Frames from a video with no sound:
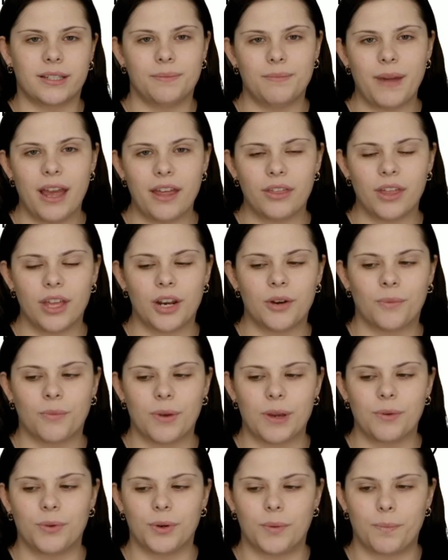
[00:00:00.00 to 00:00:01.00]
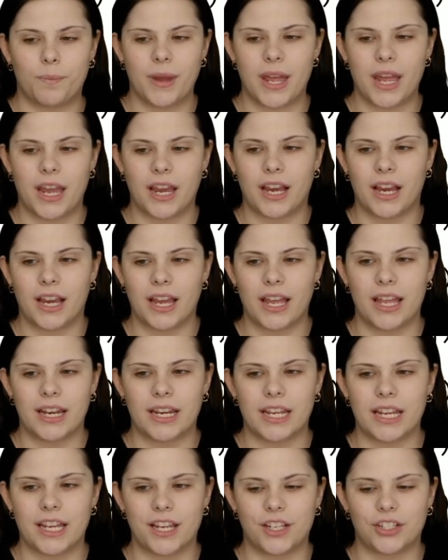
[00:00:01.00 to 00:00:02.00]
method we would pick in
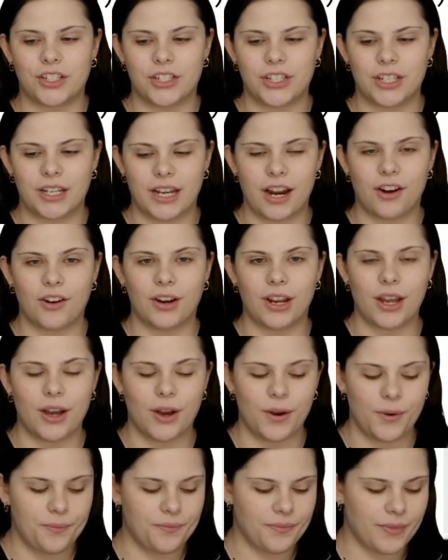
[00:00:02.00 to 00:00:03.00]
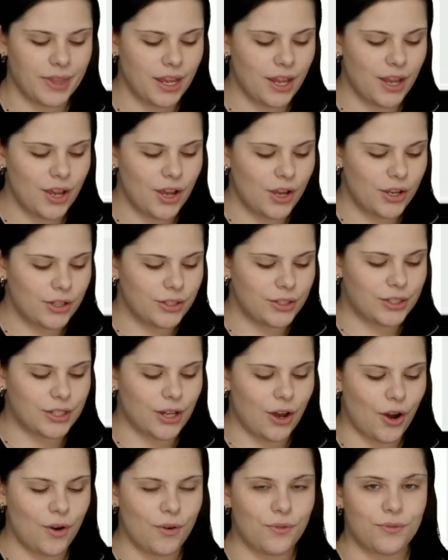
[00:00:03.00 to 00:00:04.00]
each scenario.
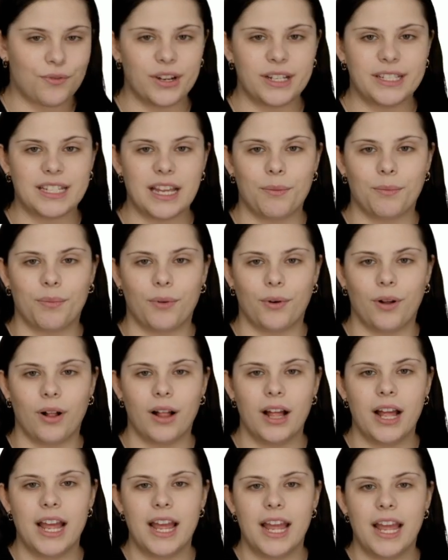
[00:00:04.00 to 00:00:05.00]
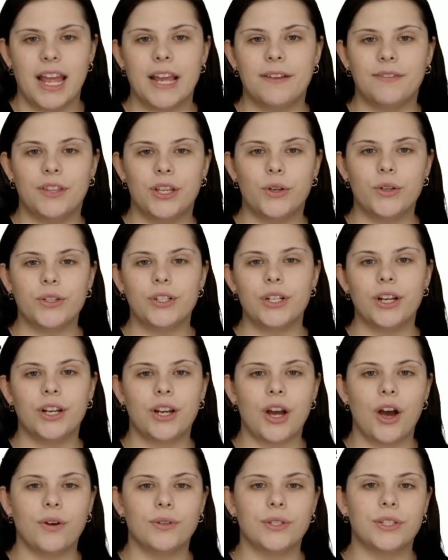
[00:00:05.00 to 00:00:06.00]
So for example, if the user
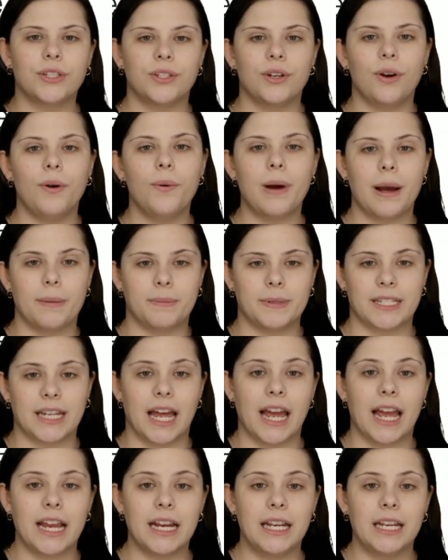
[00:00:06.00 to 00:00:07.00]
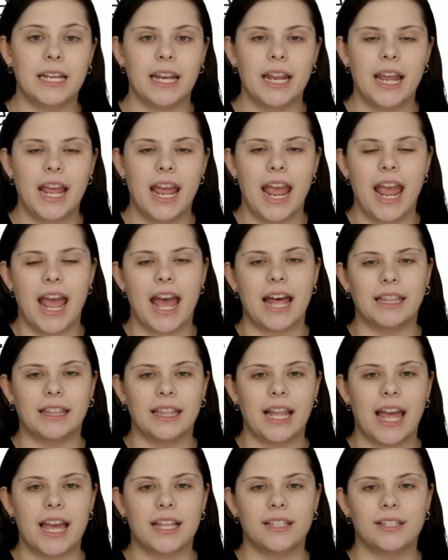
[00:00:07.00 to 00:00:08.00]
goes to a website and
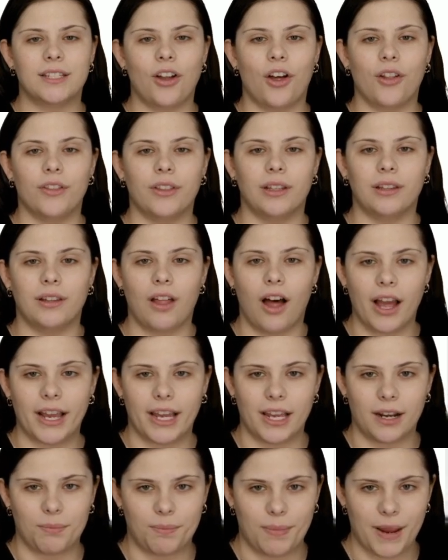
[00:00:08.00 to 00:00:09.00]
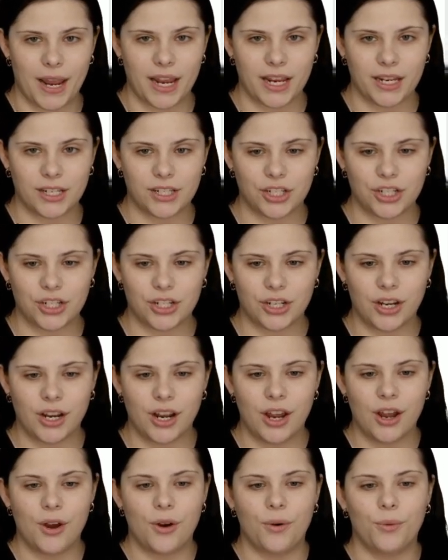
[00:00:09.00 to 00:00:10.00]
lands on the login page,
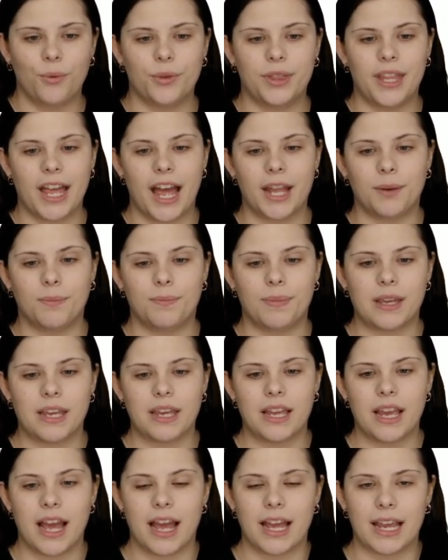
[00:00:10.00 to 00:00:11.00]
would that be a